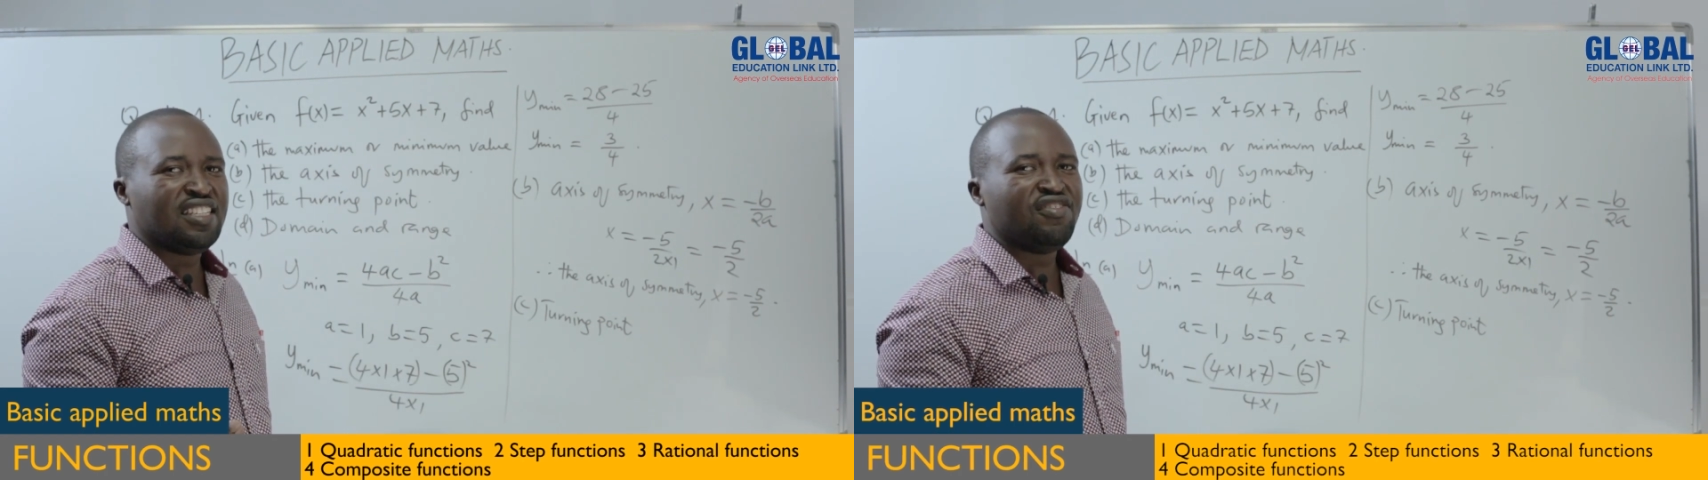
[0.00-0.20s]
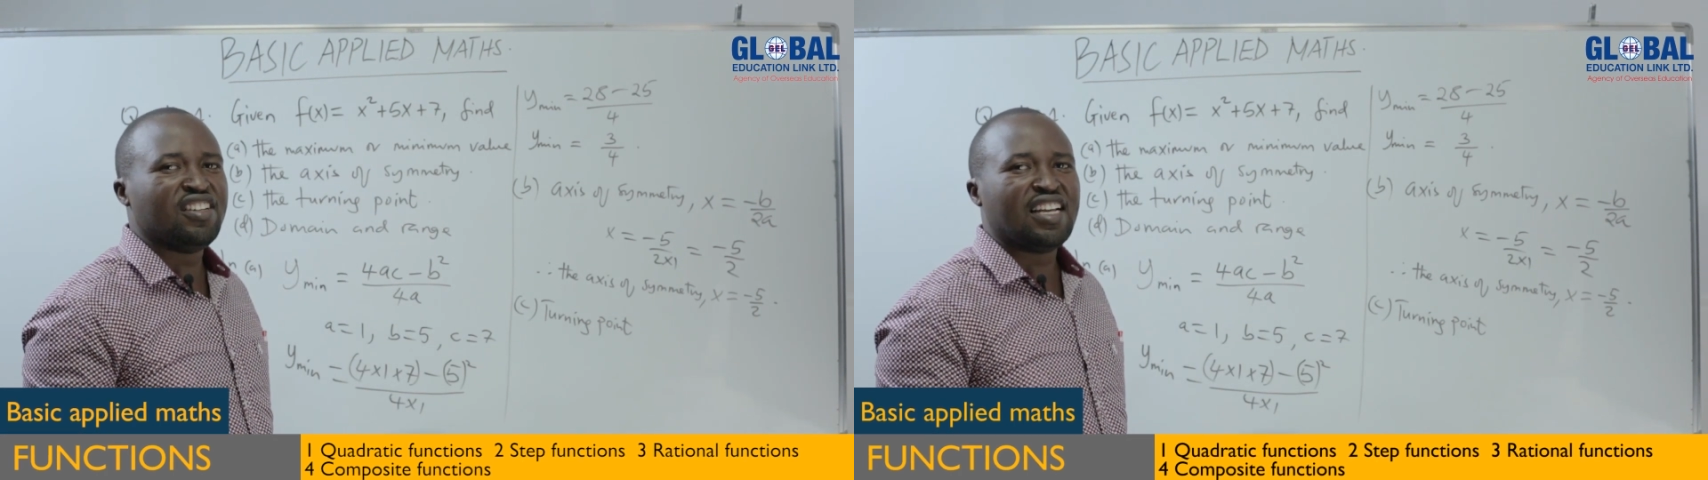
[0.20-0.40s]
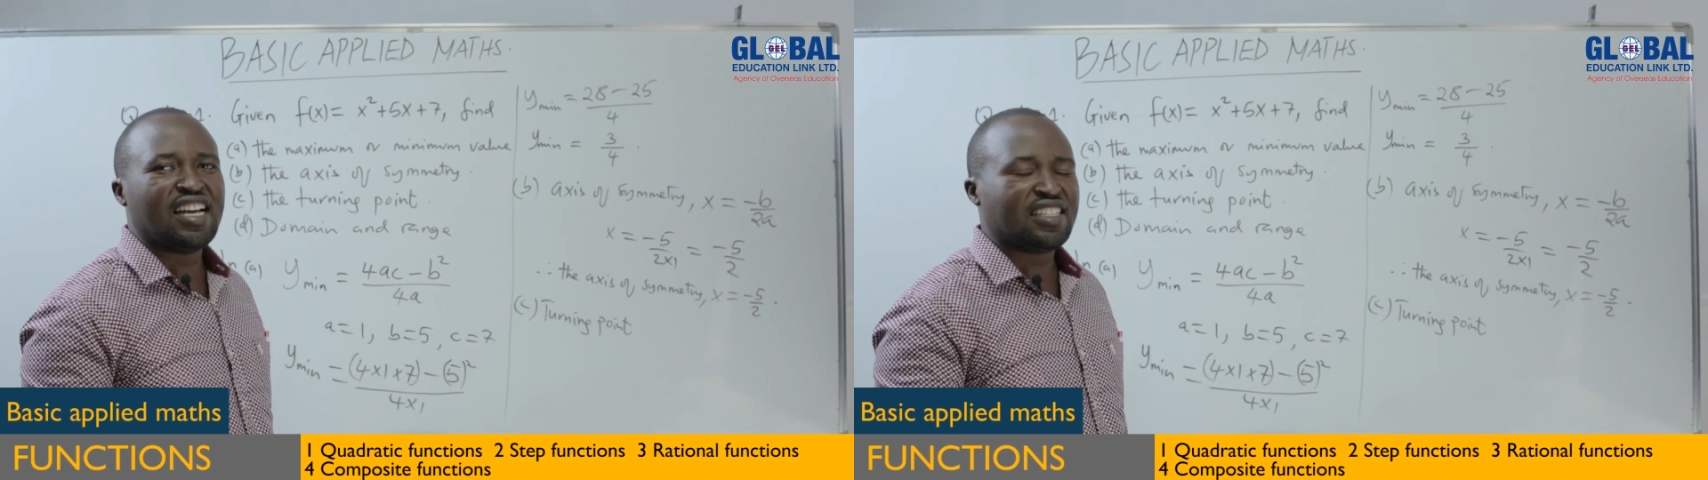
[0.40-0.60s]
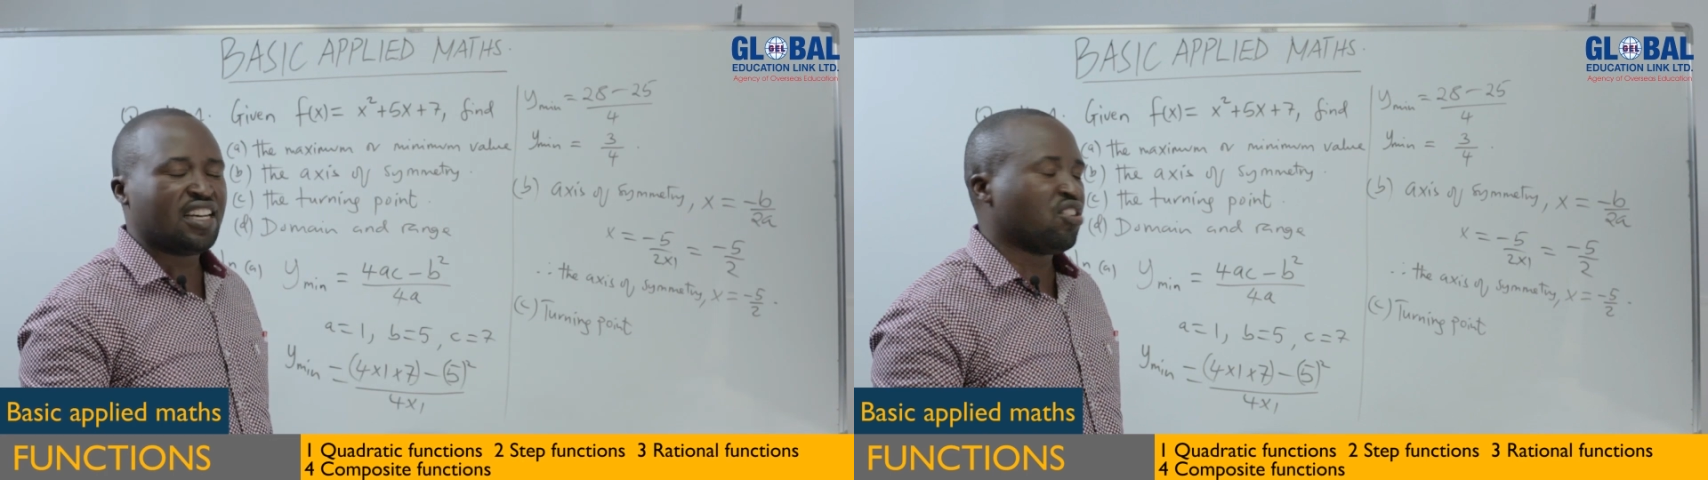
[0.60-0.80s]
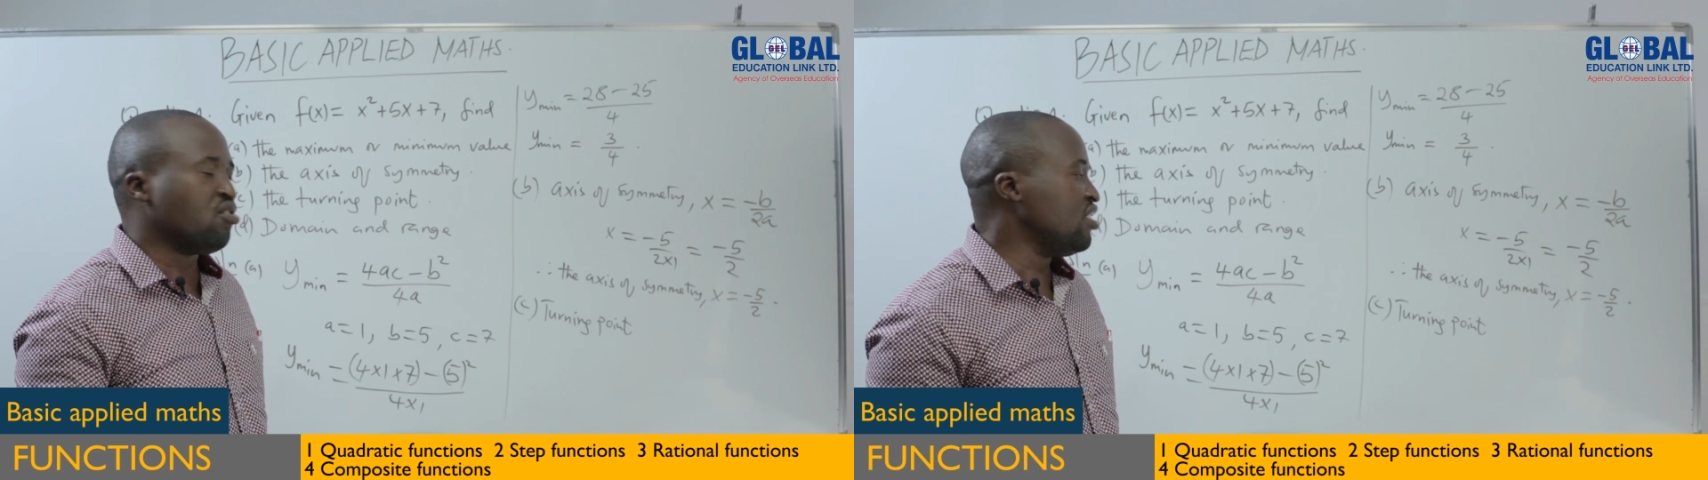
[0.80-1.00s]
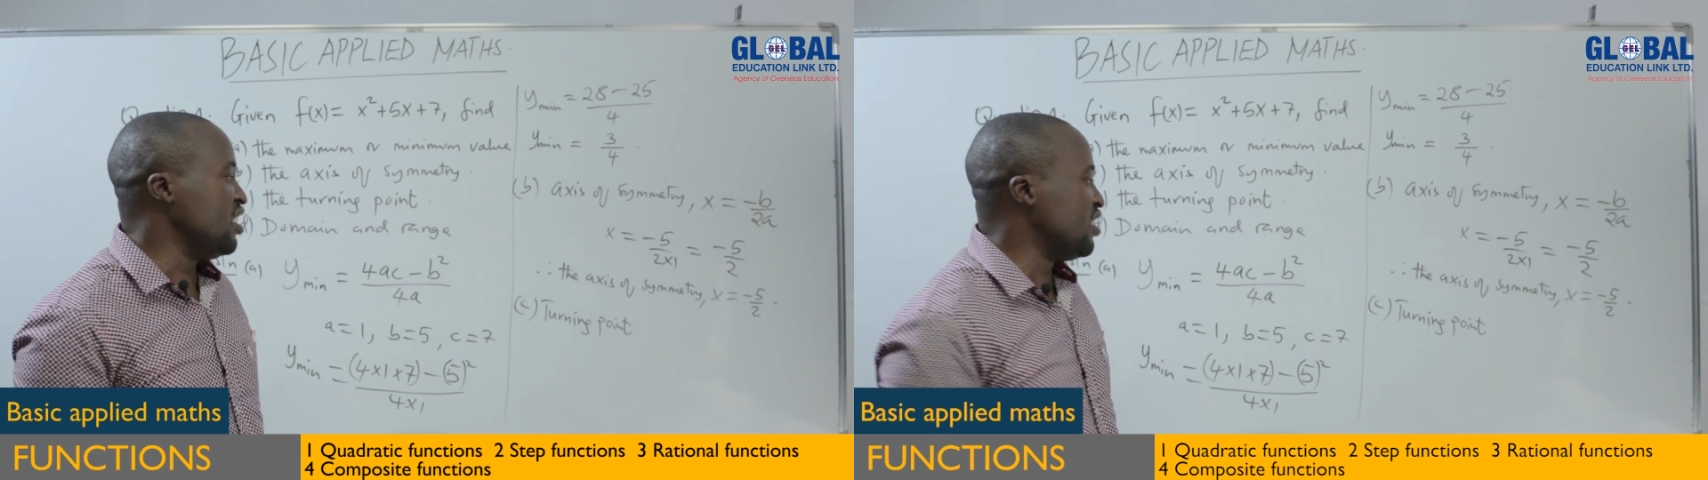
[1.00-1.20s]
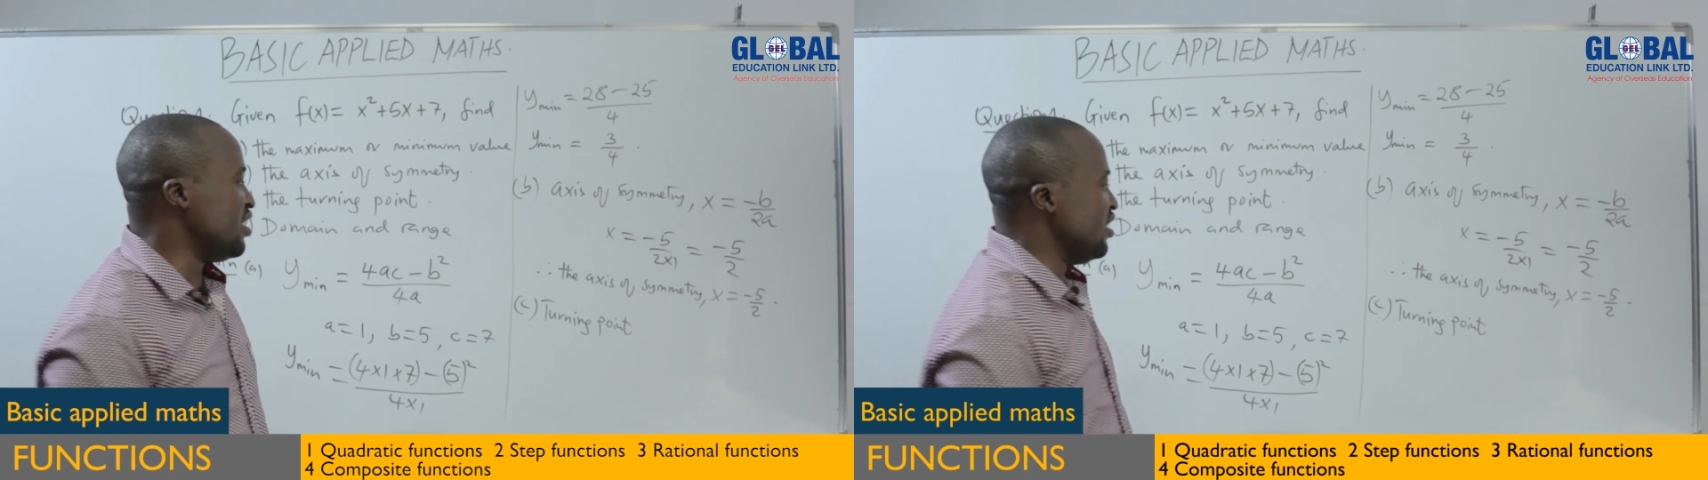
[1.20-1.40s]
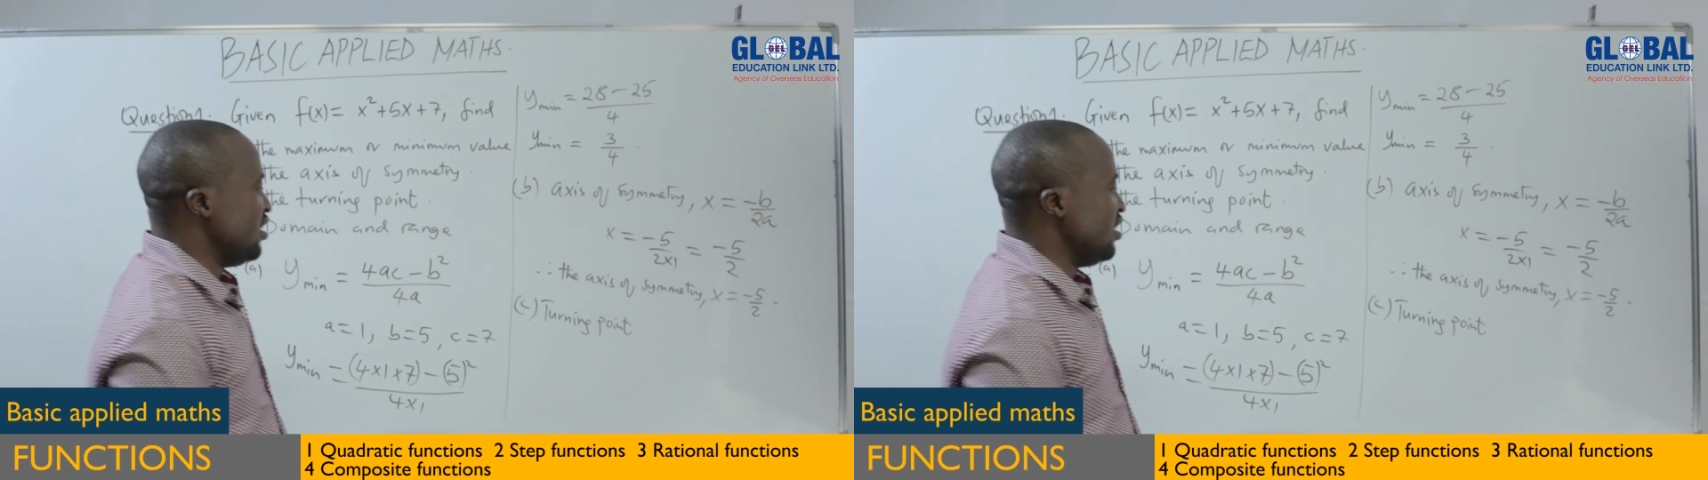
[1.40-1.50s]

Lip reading: given as a coordinate.